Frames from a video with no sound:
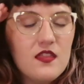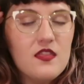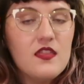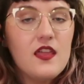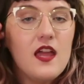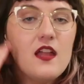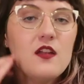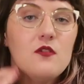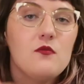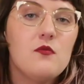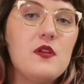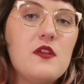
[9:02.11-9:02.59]

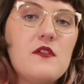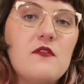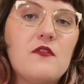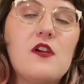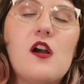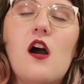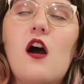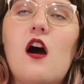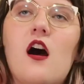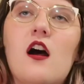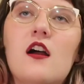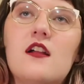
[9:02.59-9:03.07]
Then we've
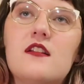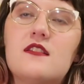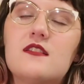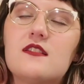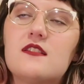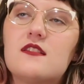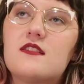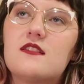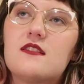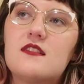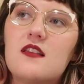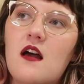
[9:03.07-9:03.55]

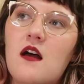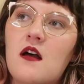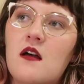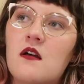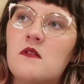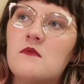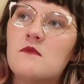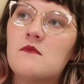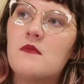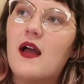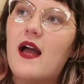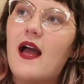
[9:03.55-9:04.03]
got
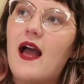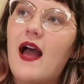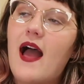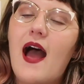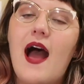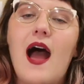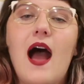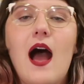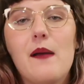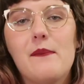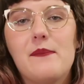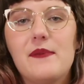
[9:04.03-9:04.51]
some
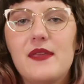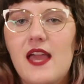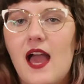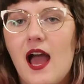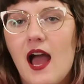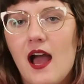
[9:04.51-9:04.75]
happy